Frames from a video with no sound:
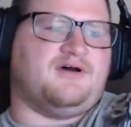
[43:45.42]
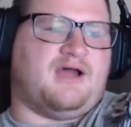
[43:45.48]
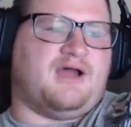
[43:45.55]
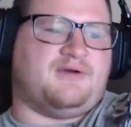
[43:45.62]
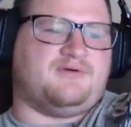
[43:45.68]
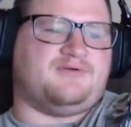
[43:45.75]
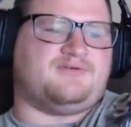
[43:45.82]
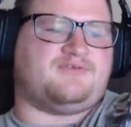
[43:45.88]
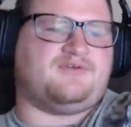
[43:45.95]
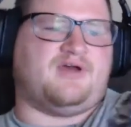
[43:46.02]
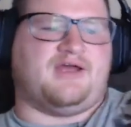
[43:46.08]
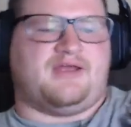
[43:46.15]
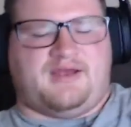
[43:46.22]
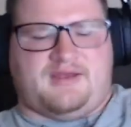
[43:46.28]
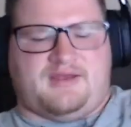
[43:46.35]
I
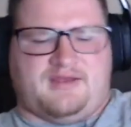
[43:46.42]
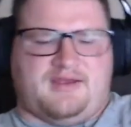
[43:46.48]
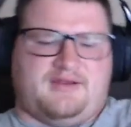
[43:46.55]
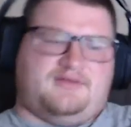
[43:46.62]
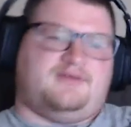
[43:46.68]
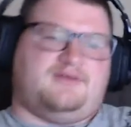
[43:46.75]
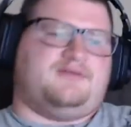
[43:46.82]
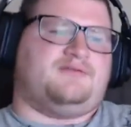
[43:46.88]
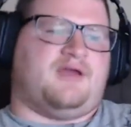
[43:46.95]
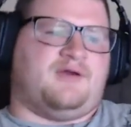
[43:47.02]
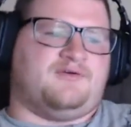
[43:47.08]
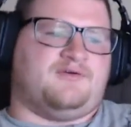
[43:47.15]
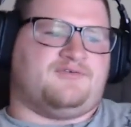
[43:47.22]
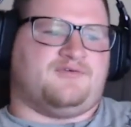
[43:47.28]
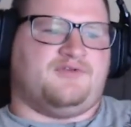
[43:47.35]

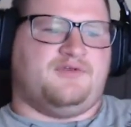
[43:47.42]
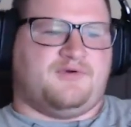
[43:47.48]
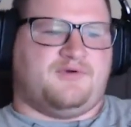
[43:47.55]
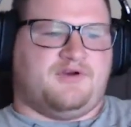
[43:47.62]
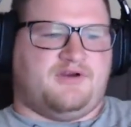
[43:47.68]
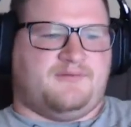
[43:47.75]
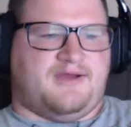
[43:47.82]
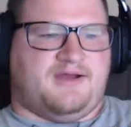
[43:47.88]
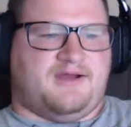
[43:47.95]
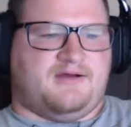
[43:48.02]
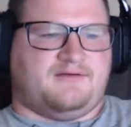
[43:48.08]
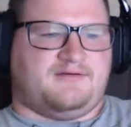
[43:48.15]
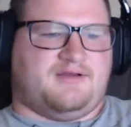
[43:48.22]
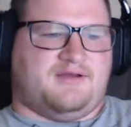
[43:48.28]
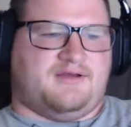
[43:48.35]
was really worried
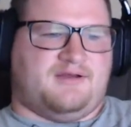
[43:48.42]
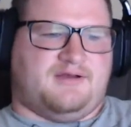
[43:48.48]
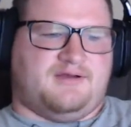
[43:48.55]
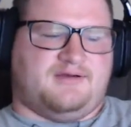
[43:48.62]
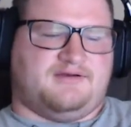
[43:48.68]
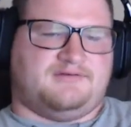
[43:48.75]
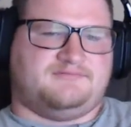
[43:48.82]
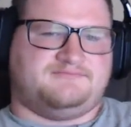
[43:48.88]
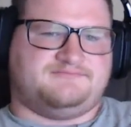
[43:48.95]
about